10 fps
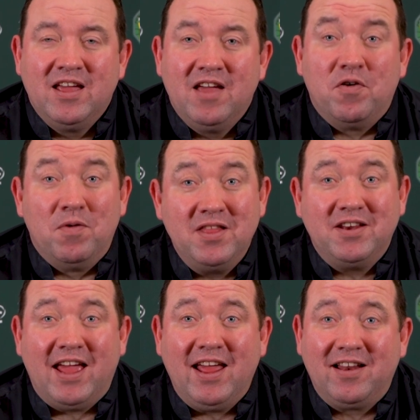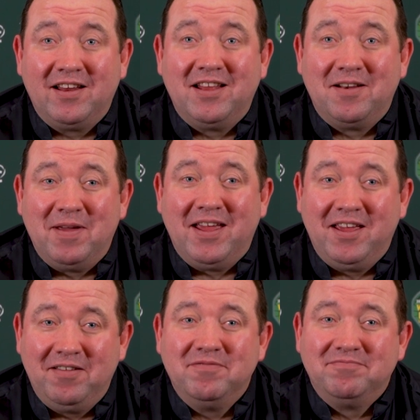If I win the title, it'll
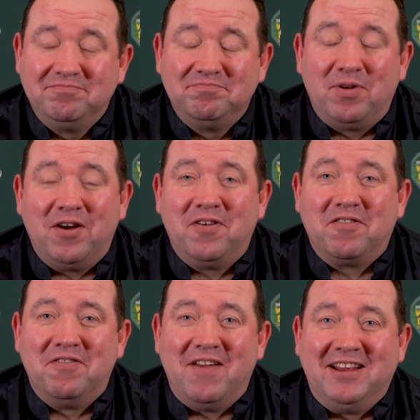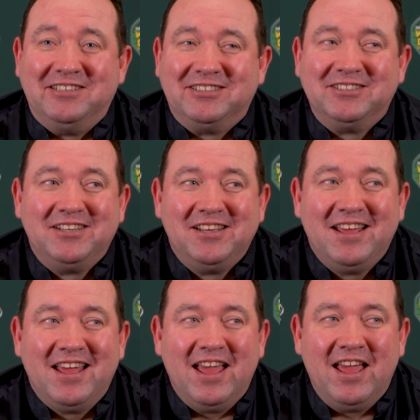be perfect revenge,
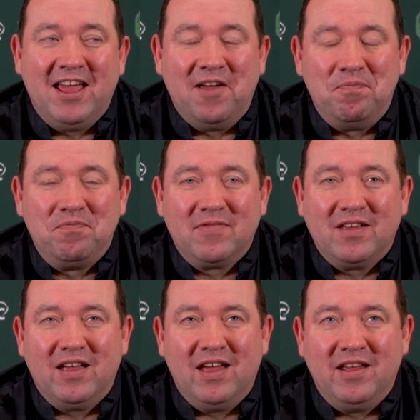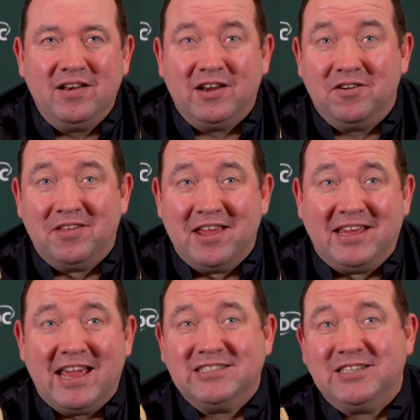um, and I don't
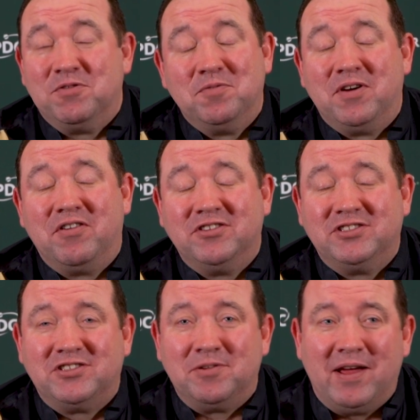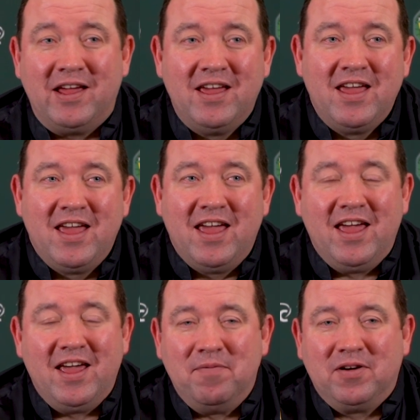think Gezzy would begrudge it to me,
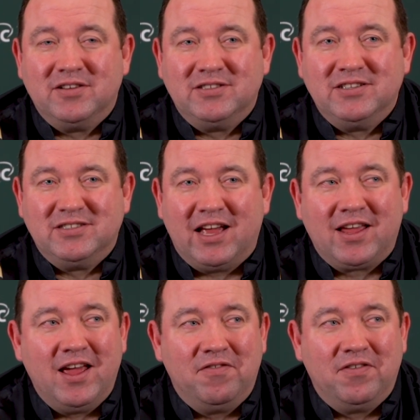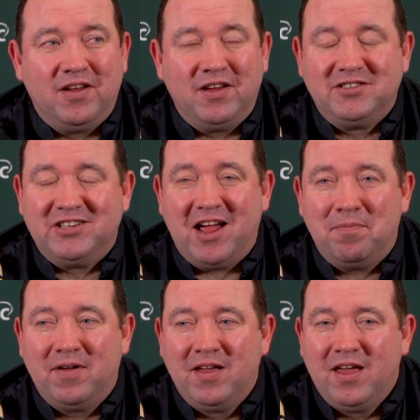uh, because he's that kind of a
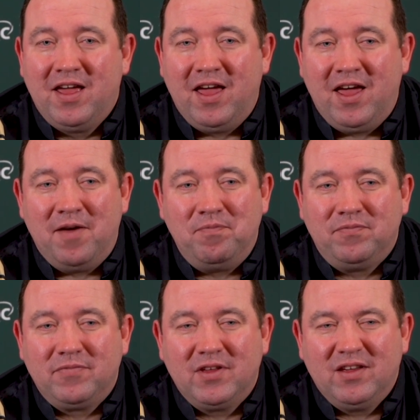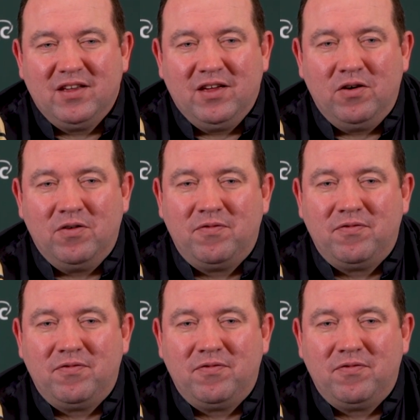chap. Um, you know,